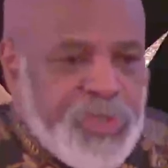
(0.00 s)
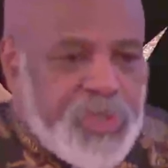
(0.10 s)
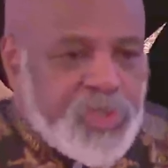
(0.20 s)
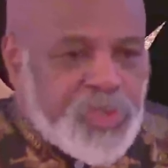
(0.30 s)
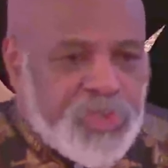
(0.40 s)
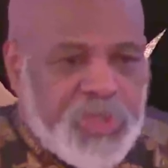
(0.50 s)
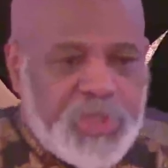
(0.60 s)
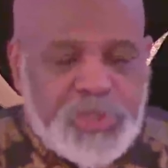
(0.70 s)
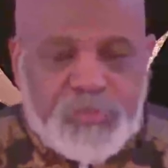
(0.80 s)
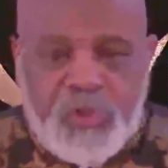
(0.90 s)

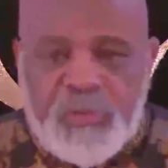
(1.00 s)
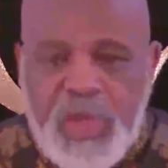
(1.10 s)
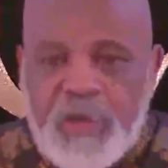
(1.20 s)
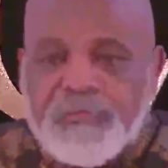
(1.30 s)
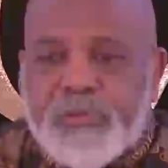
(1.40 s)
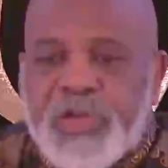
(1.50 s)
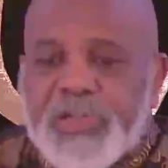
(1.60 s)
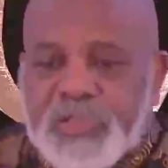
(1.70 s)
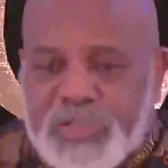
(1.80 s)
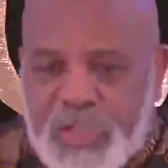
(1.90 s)
instincts from our
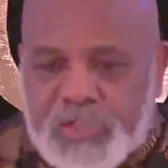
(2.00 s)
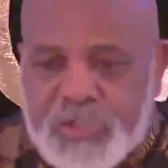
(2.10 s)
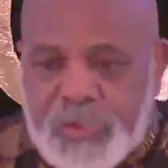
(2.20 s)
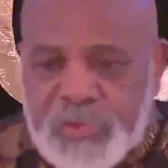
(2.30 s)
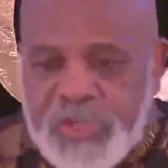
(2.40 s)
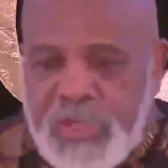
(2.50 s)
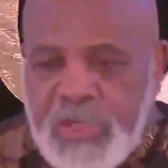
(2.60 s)
predecessors,